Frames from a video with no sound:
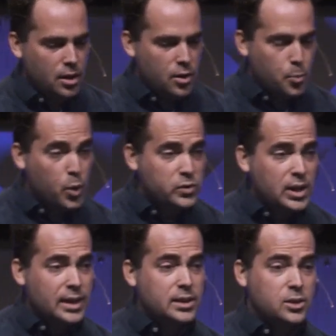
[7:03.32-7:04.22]
The proof
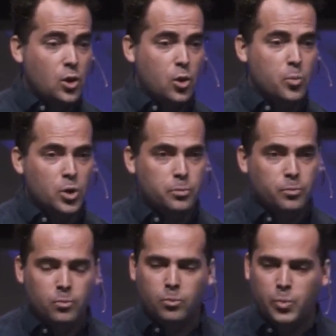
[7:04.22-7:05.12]
size is notable
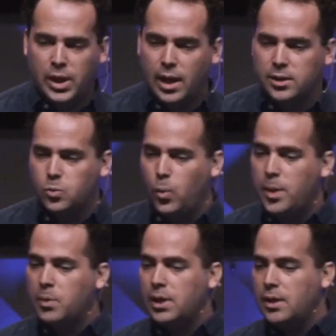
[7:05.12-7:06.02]
because we
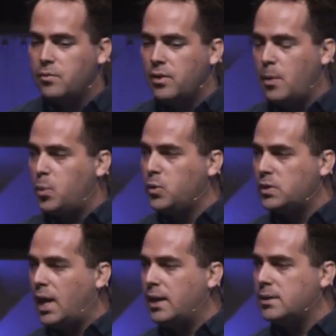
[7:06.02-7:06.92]
believe that proof
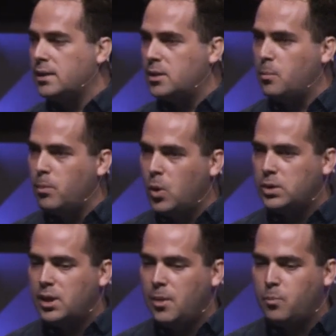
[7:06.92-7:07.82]
size is the
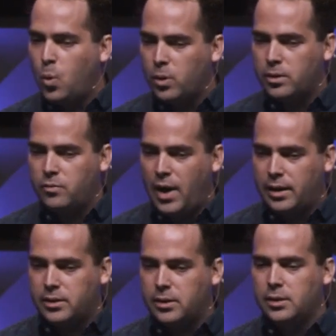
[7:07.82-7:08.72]
most important
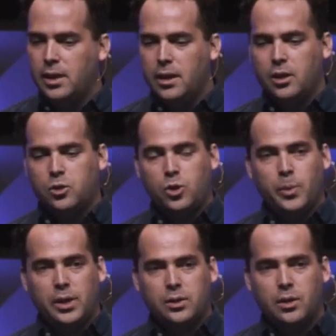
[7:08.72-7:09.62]
factor
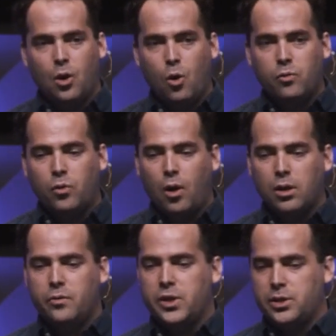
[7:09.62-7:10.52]
contributing to the overall
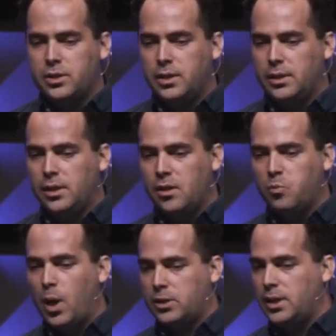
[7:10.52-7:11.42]
efficiency of
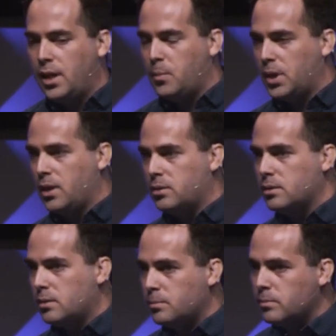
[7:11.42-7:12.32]
blockchain applications.